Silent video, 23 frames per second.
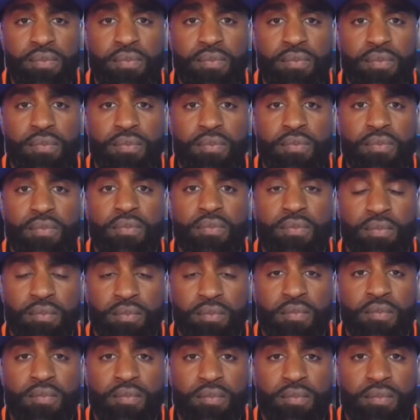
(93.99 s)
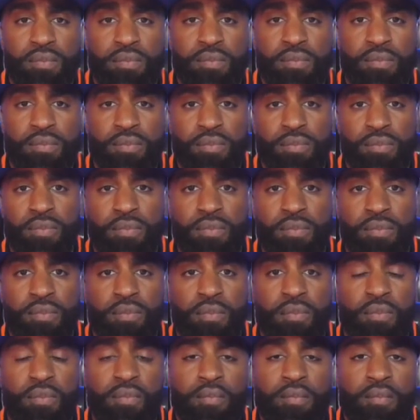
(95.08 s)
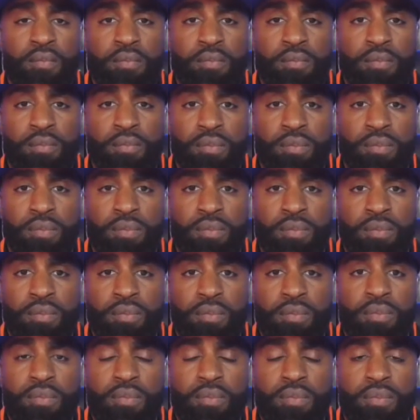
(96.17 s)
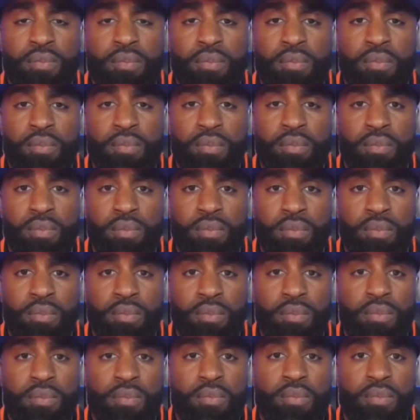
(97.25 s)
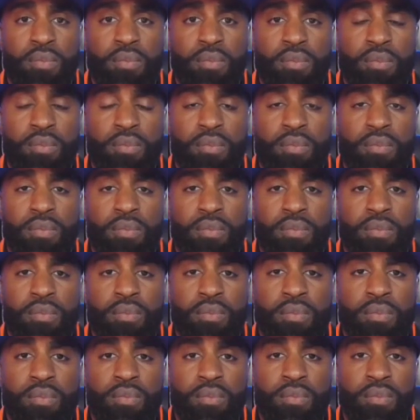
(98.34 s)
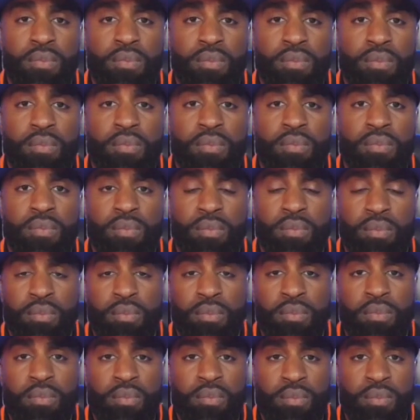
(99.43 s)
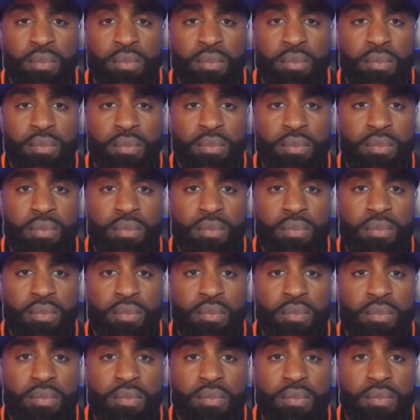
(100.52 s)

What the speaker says: (silent)